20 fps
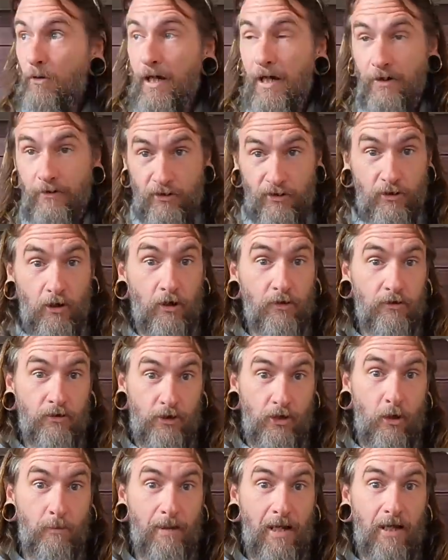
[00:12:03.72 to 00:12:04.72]
okay,
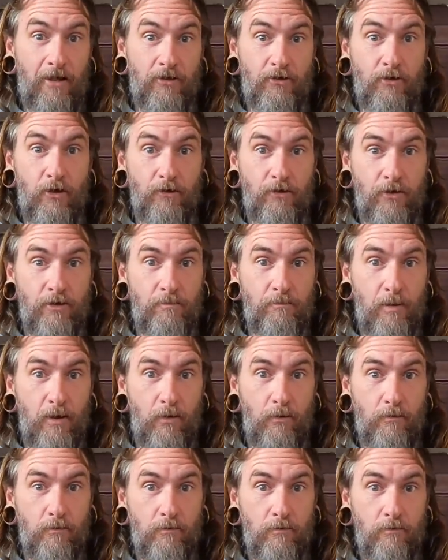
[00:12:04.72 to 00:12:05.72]
show me how to start this
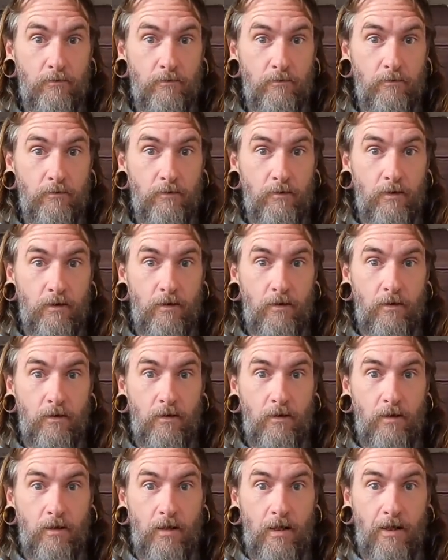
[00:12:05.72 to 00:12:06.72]
boat.
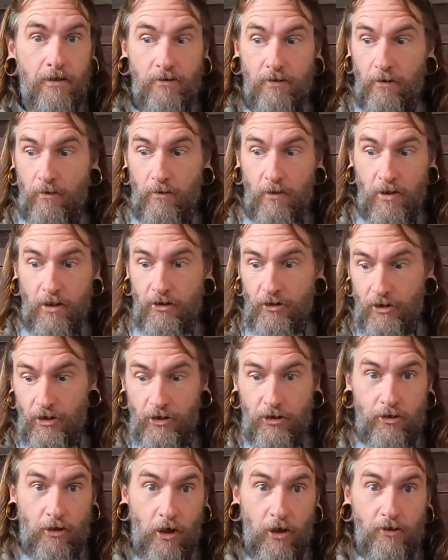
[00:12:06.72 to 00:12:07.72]
And so
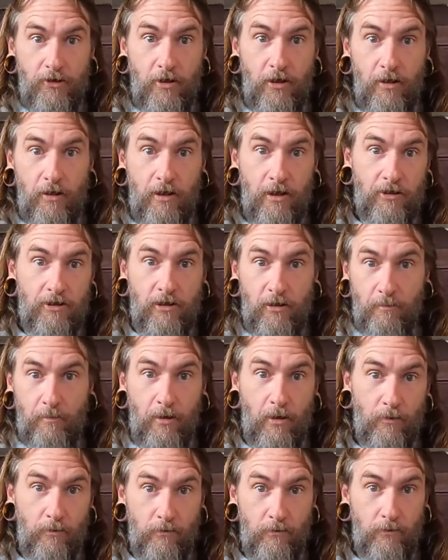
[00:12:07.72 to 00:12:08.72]
she starts it, gets the
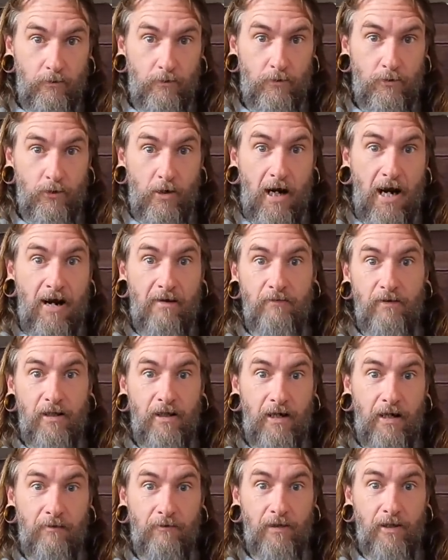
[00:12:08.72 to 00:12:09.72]
boat driving
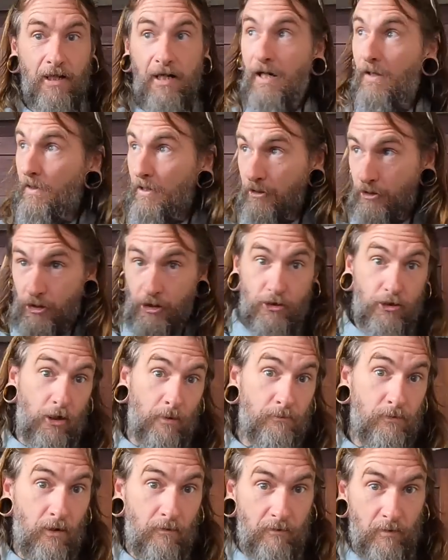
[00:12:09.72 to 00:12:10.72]
and everything, and then she
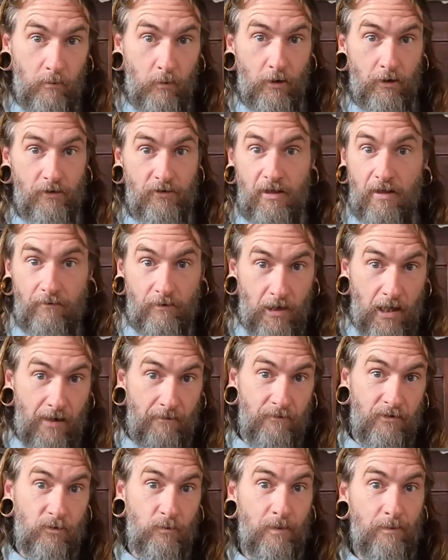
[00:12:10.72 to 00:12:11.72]
jumps overboard to save her
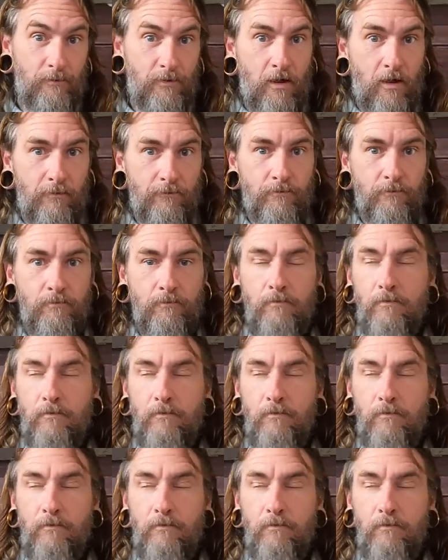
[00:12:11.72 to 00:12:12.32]
life and swims off.